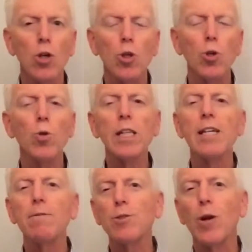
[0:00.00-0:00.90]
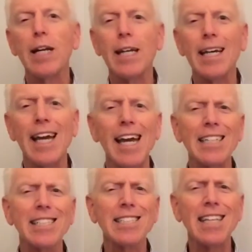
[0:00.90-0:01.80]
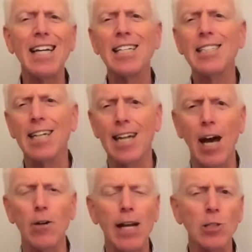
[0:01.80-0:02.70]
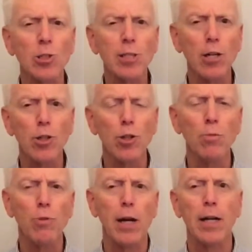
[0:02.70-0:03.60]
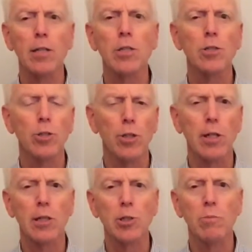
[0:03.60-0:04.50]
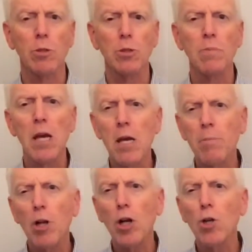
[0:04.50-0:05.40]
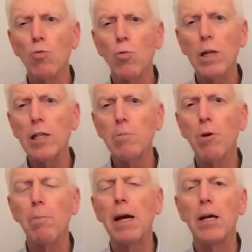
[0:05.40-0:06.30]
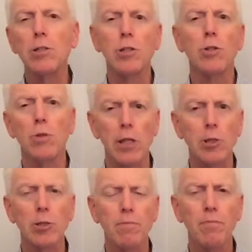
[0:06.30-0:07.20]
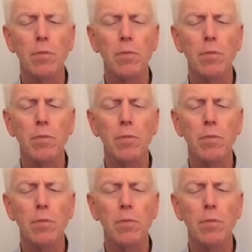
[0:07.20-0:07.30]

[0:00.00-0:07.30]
You leave training excited to get out and sell the new product to your customers. But are you really prepared to do this?